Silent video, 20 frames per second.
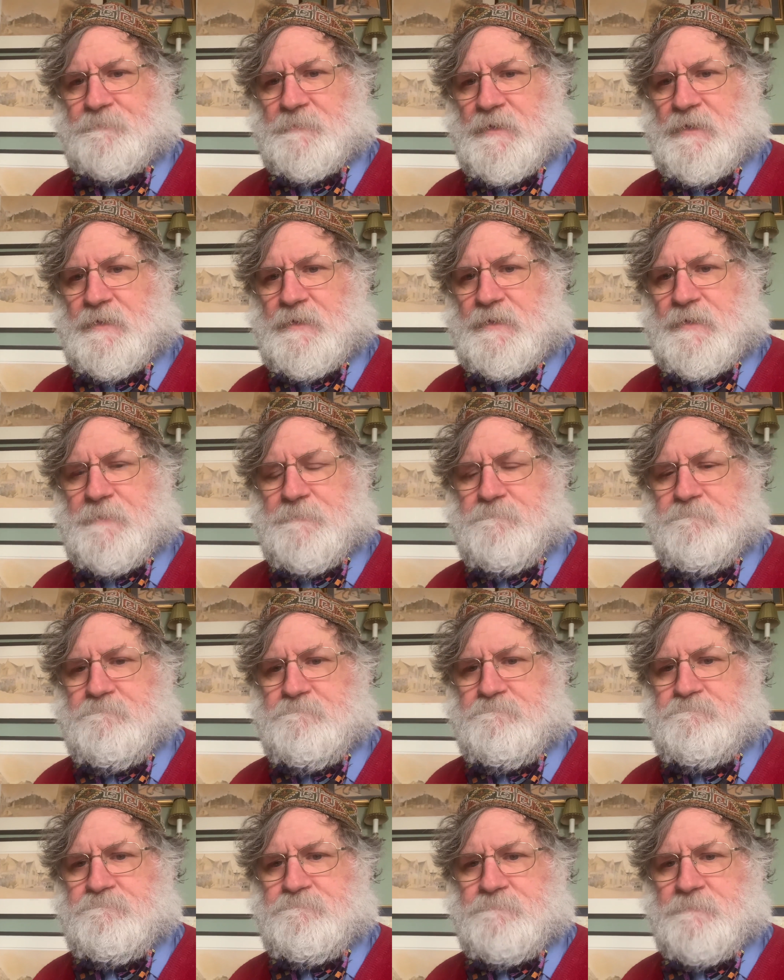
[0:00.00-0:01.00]

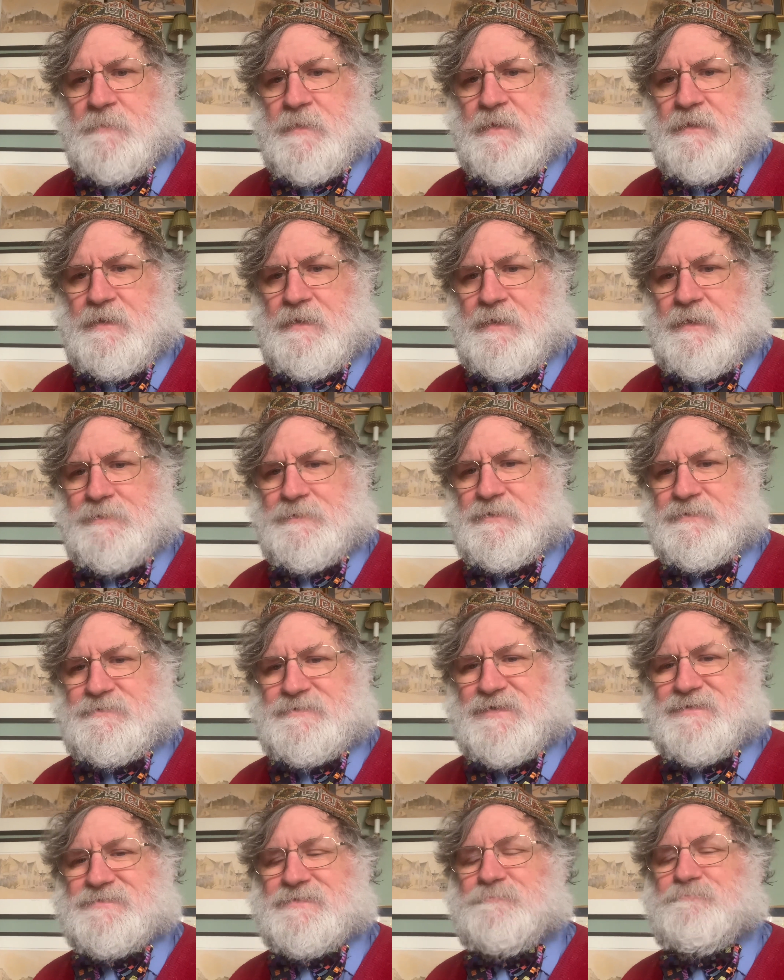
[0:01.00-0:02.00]
and it
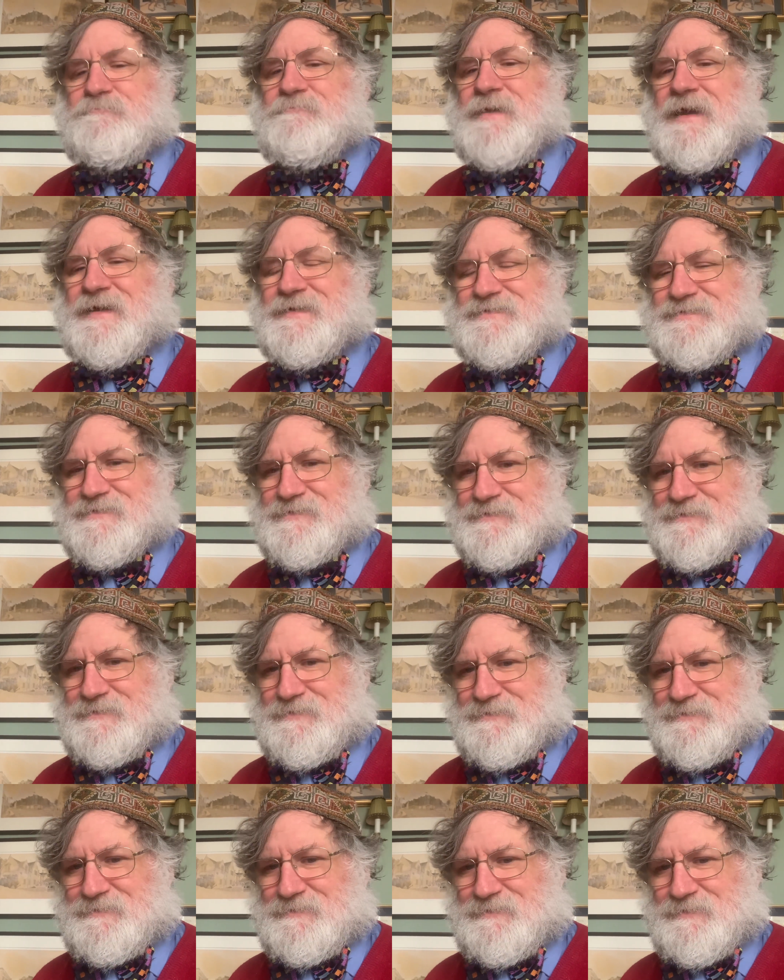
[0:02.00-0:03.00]
doesn't matter
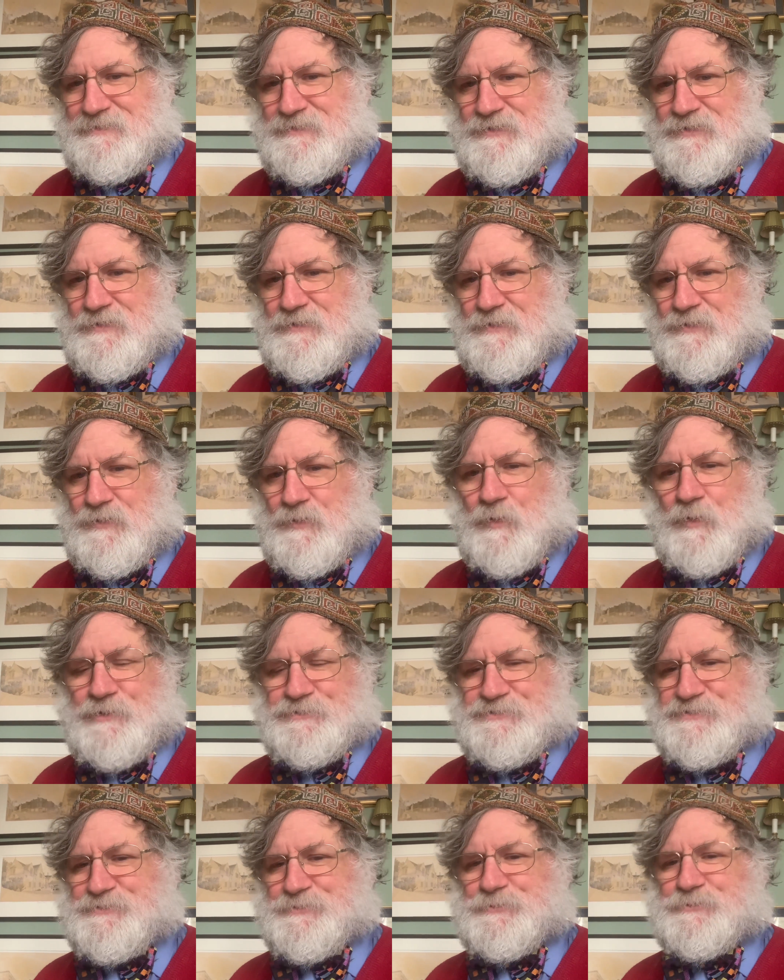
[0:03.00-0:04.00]

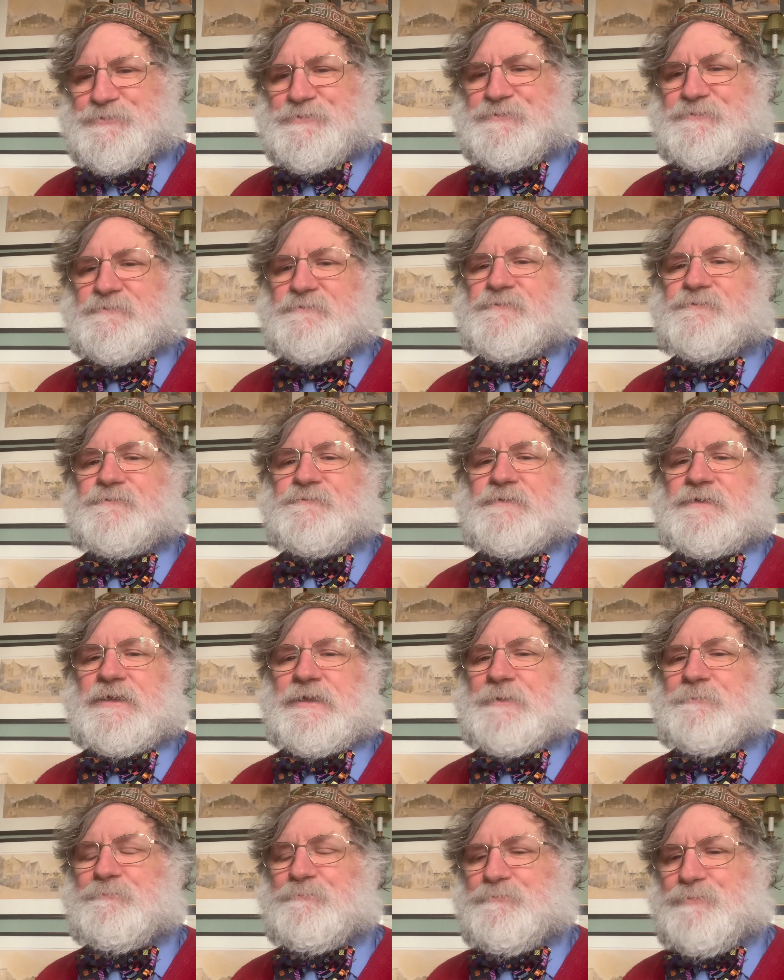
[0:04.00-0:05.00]
what sort of
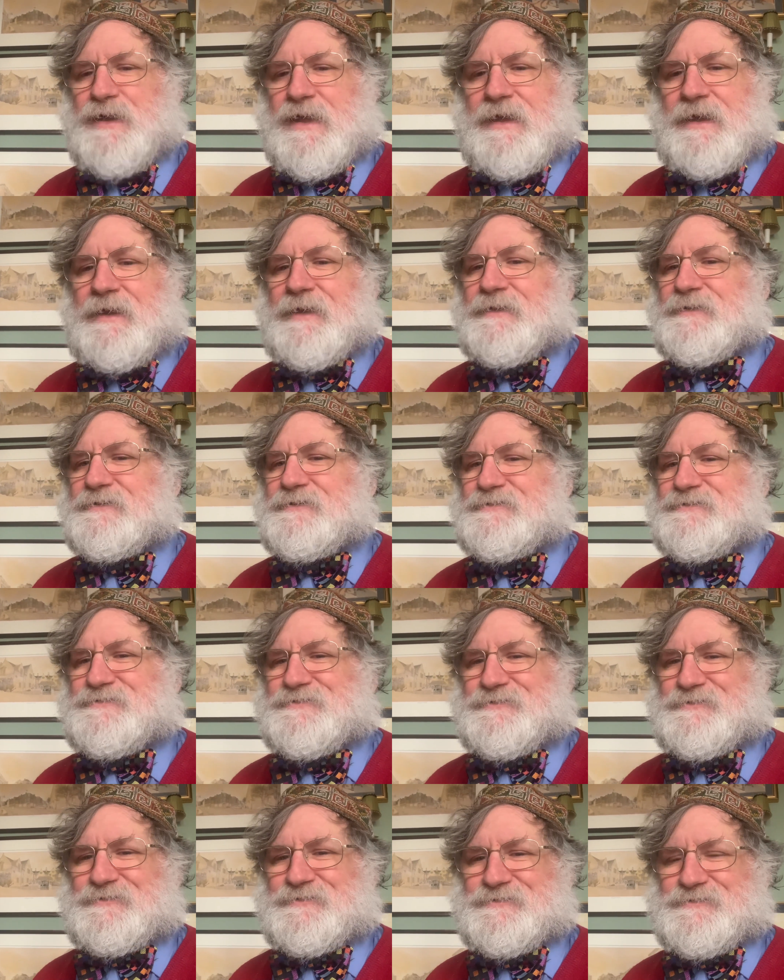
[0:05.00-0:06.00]
impact
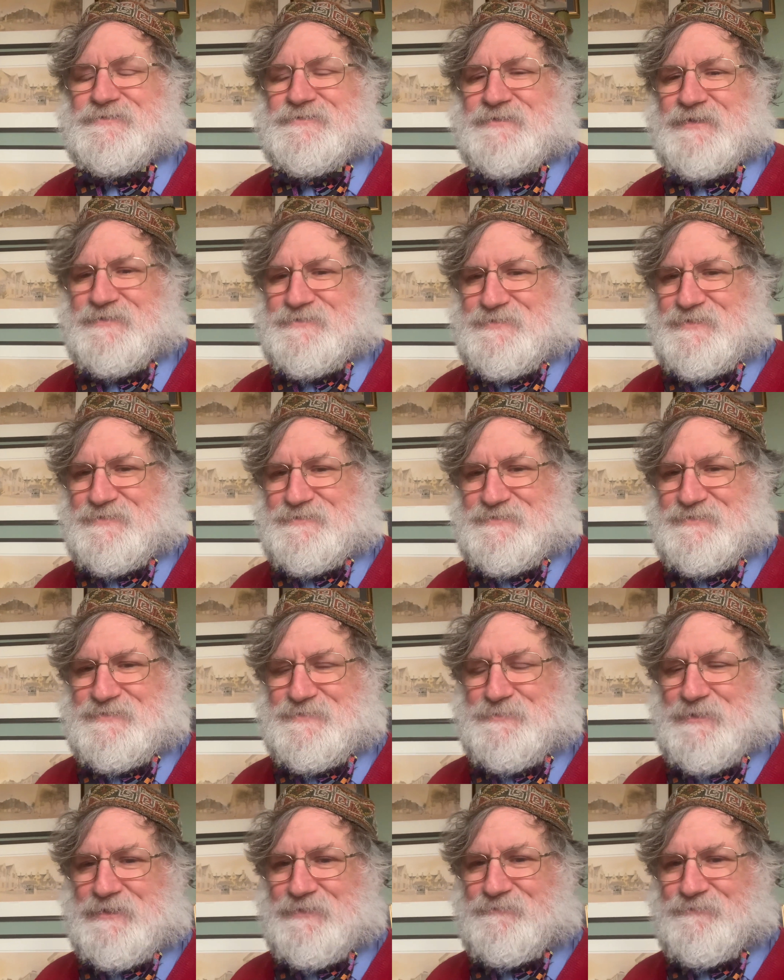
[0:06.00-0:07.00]
the Sussexes
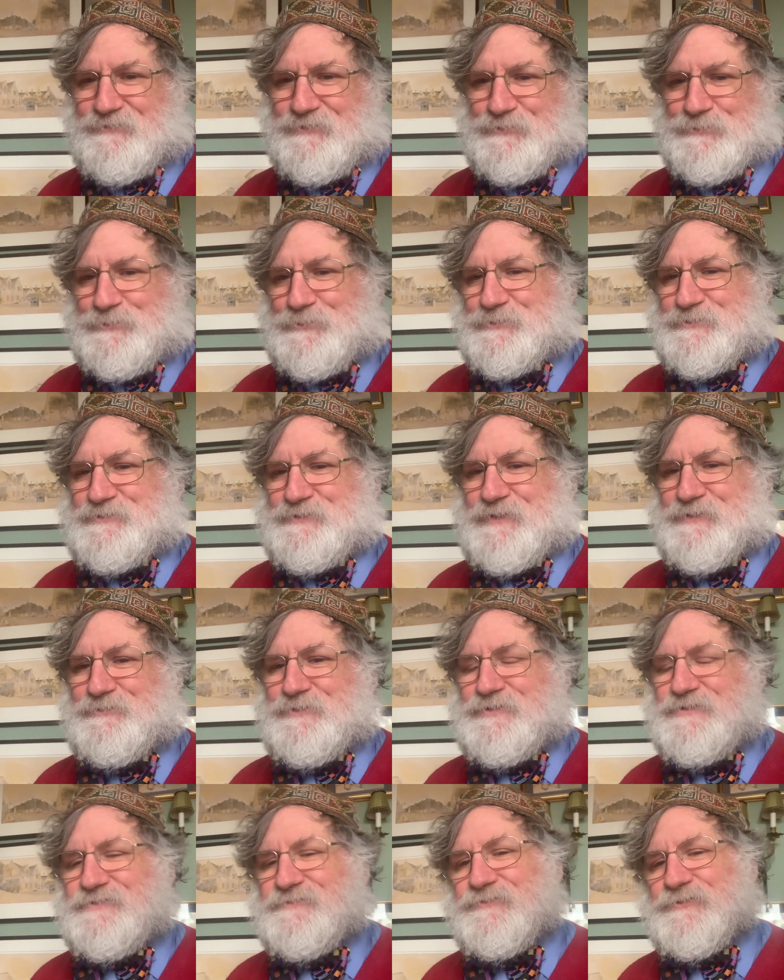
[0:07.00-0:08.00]
may have thought their
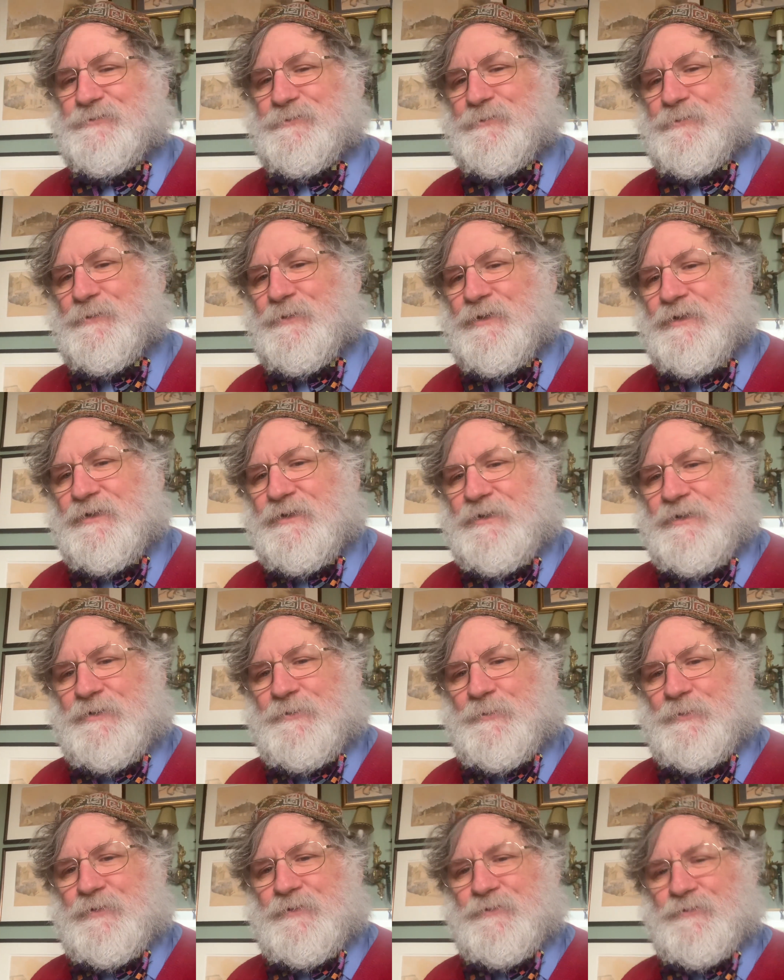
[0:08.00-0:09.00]
interview
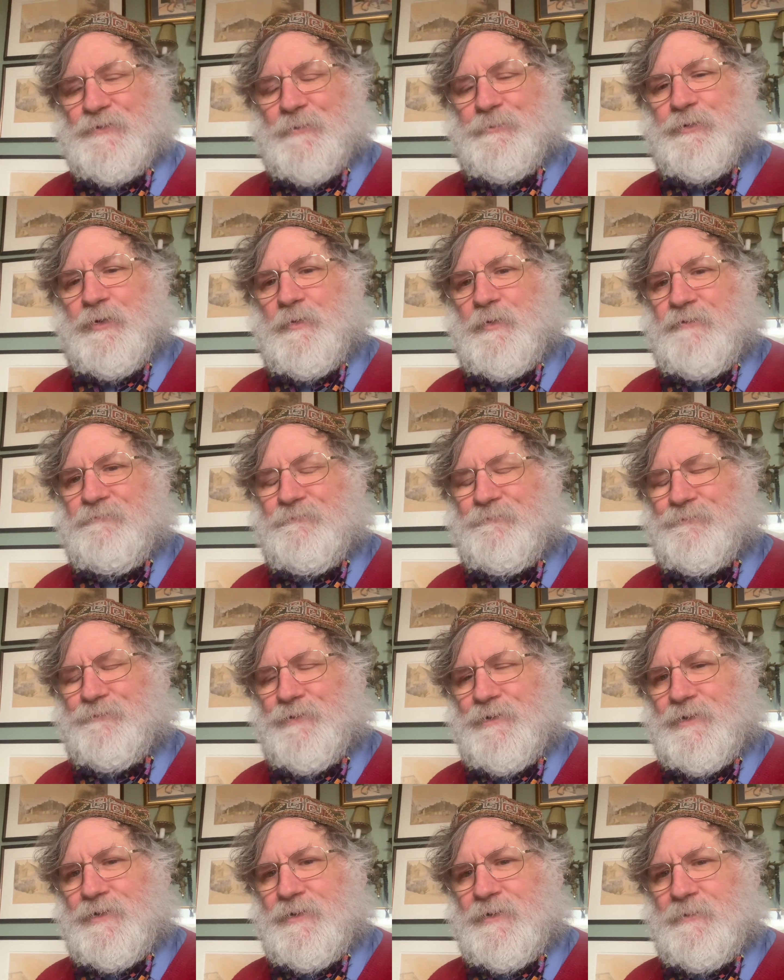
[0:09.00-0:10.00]
with Oprah
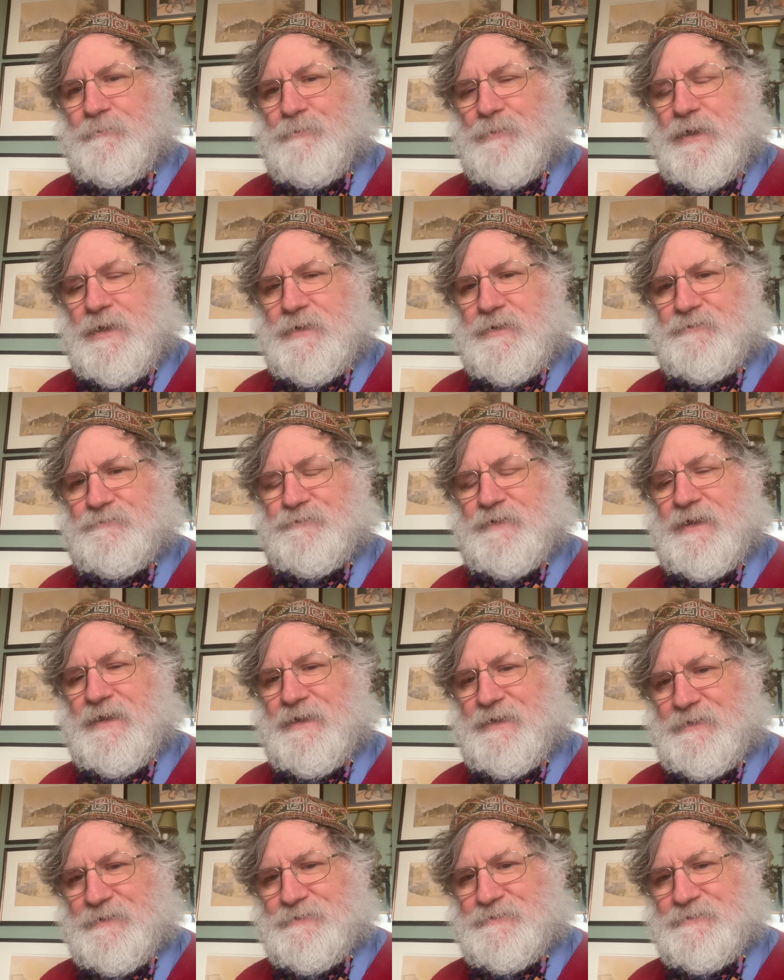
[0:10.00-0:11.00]
Winfrey may have
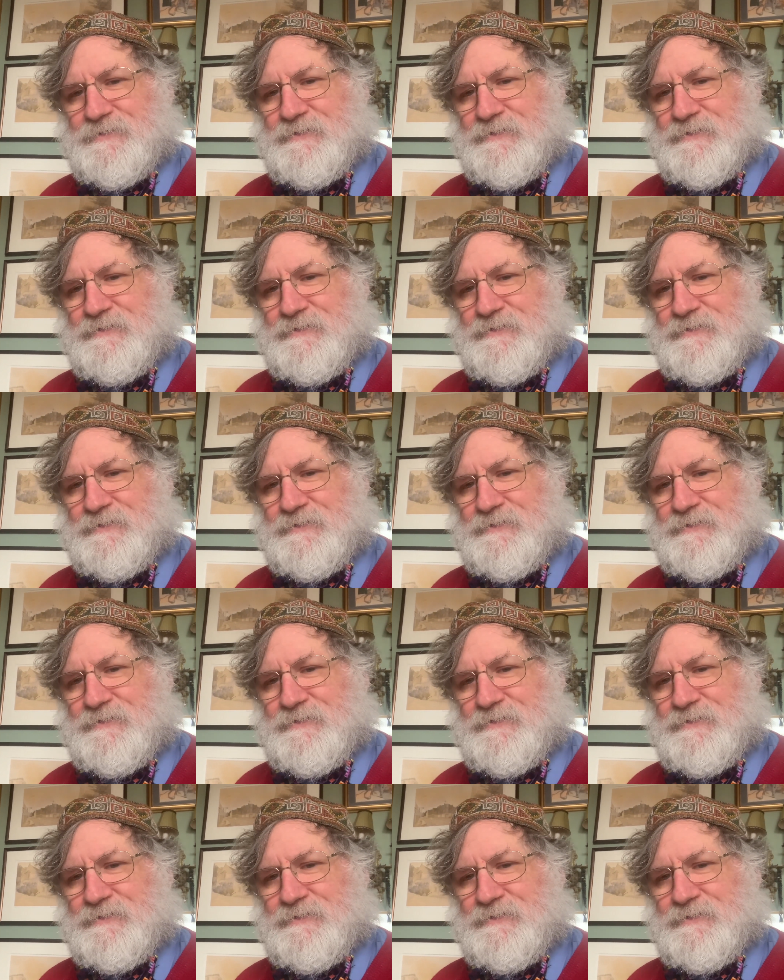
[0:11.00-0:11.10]
had.